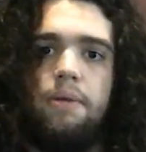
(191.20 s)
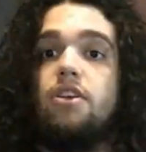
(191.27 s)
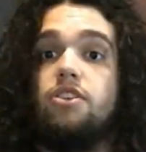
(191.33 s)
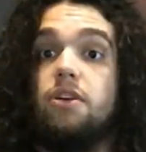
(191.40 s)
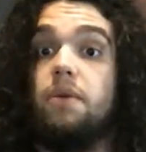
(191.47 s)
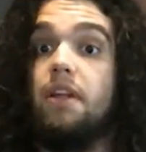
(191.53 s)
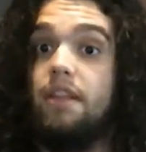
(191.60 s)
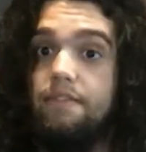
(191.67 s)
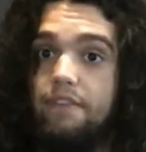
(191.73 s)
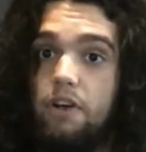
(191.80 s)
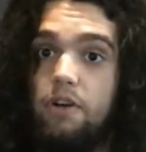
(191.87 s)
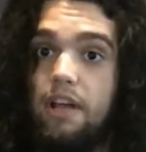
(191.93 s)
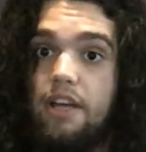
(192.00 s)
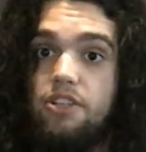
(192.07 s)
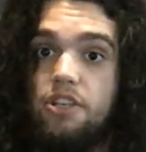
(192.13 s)
So another
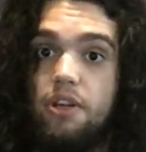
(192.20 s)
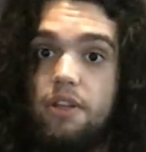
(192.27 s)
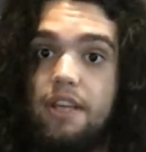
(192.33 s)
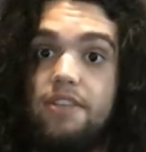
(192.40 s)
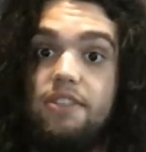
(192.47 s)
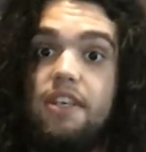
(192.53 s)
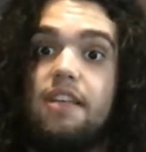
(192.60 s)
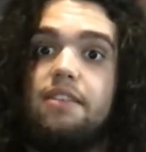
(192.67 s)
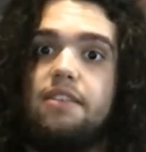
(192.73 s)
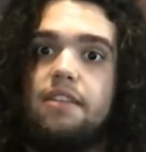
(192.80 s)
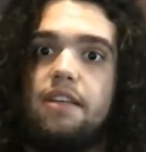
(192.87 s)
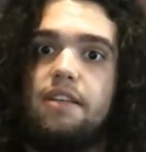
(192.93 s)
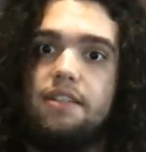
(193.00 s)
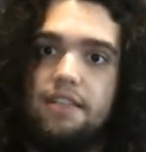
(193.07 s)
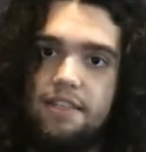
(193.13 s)
variation on this is
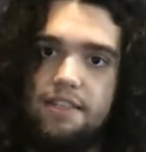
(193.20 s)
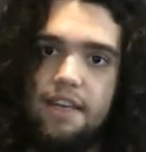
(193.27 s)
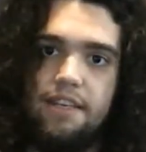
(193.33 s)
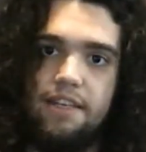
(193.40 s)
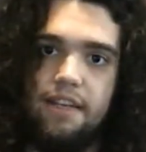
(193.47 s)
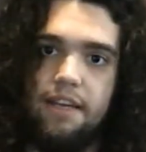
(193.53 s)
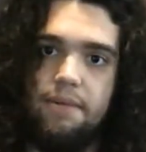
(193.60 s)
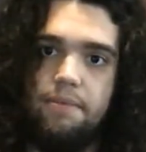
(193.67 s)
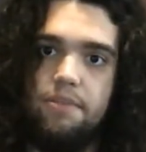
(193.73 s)
descending it.